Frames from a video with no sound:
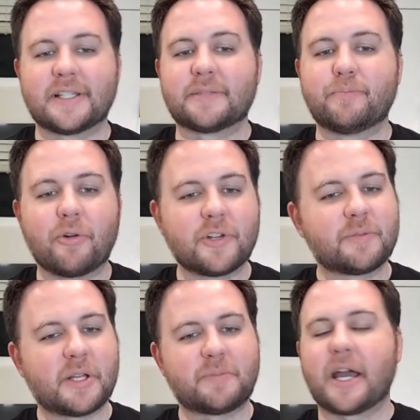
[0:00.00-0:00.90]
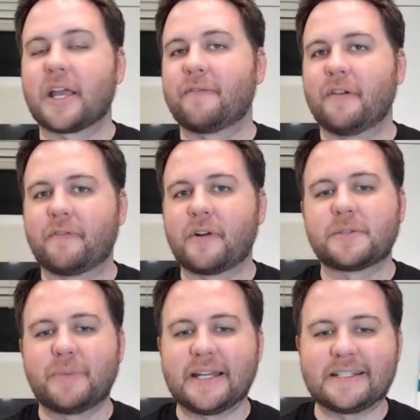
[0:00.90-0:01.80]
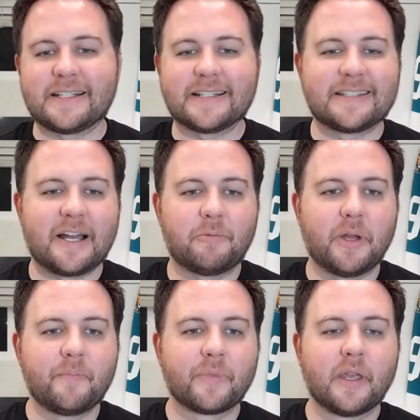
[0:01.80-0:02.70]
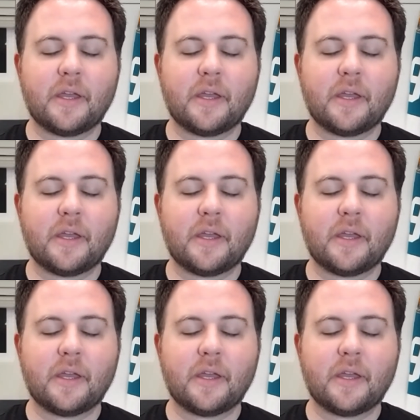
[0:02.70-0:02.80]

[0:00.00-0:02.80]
That's bonus bets back if your first bet does not win.